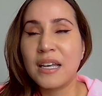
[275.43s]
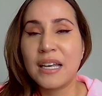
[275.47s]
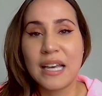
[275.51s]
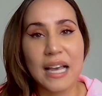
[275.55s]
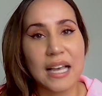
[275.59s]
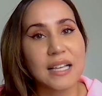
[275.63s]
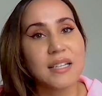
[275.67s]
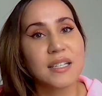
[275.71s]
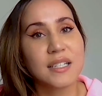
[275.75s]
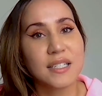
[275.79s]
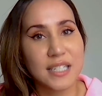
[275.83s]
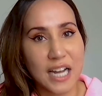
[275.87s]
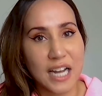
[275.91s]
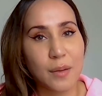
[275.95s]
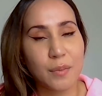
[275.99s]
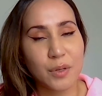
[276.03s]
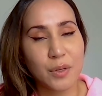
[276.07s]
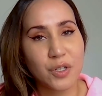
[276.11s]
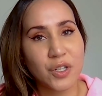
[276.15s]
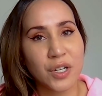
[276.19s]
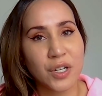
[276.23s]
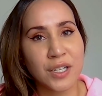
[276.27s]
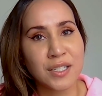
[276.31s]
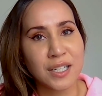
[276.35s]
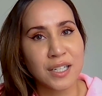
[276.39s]

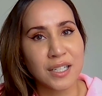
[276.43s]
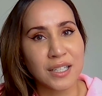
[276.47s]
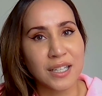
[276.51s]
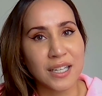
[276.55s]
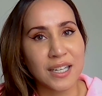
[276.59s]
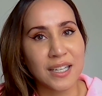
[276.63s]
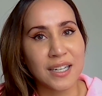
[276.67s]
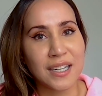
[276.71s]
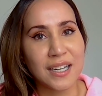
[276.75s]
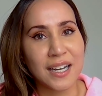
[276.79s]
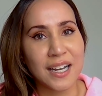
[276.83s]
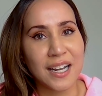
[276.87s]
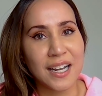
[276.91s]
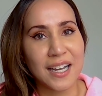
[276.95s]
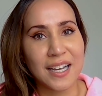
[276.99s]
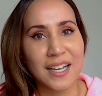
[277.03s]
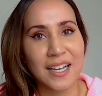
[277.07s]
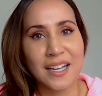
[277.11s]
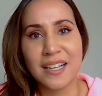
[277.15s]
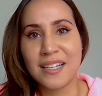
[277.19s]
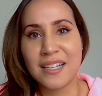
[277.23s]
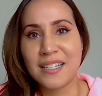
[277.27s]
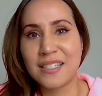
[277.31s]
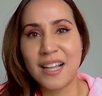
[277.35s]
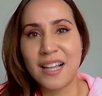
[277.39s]
establishing Delina
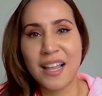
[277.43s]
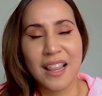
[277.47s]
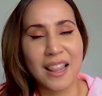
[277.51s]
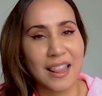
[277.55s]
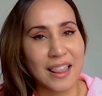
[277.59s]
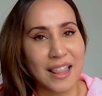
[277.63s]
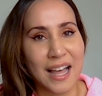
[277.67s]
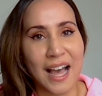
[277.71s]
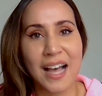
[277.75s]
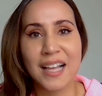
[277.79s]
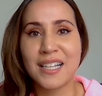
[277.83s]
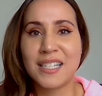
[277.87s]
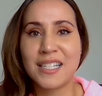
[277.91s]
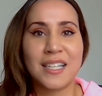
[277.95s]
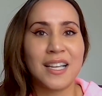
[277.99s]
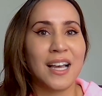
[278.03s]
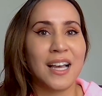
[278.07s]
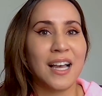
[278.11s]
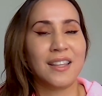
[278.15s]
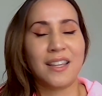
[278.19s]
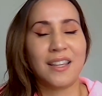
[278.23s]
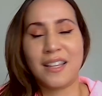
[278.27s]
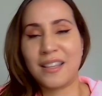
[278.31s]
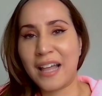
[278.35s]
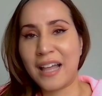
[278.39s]
as that
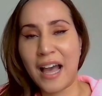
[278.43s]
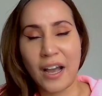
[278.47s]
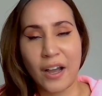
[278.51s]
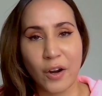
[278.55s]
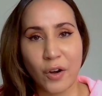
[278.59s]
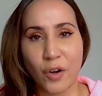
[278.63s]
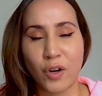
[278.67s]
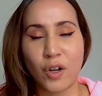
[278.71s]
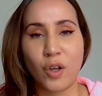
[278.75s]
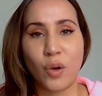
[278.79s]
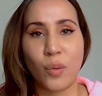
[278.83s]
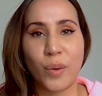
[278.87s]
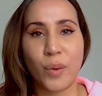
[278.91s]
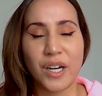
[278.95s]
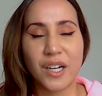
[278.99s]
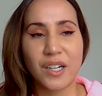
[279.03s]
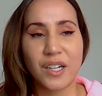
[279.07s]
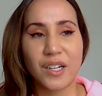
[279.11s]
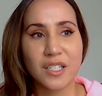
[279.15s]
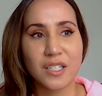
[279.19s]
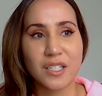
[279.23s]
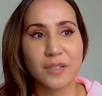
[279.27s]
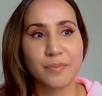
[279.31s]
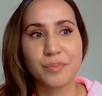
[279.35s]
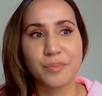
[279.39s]
scent that that girl
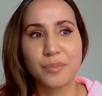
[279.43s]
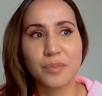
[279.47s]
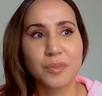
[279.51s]
wears.